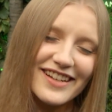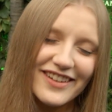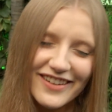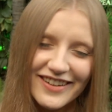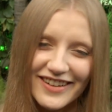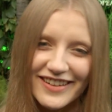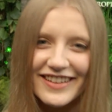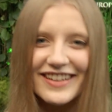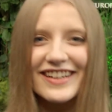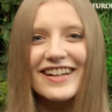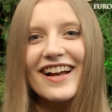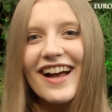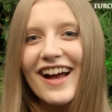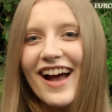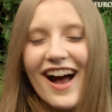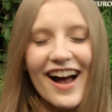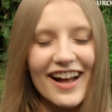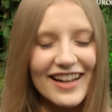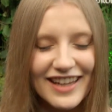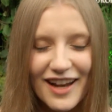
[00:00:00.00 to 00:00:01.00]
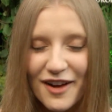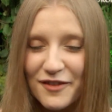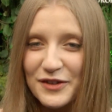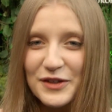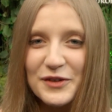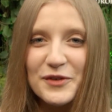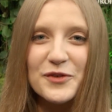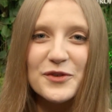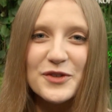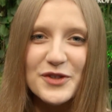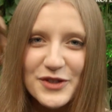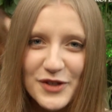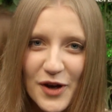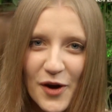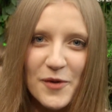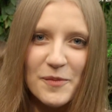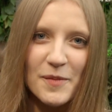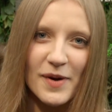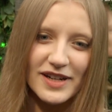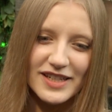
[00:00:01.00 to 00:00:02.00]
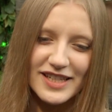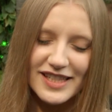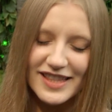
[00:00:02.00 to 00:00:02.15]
love you all so much.